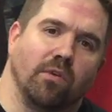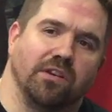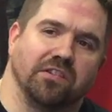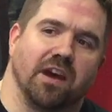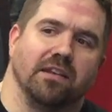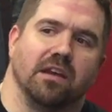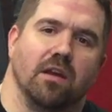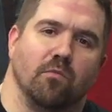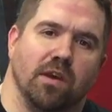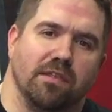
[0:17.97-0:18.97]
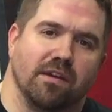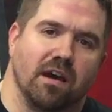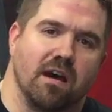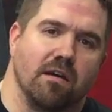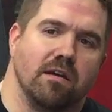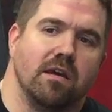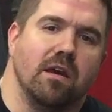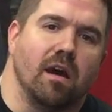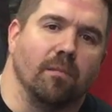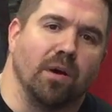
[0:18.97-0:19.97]
We just got done with a
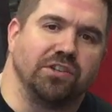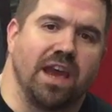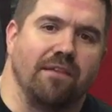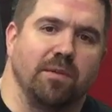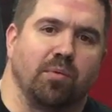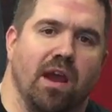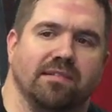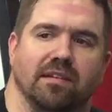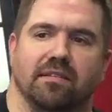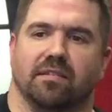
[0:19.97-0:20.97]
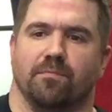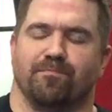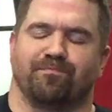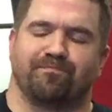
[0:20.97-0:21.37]
bunch of heavy presses.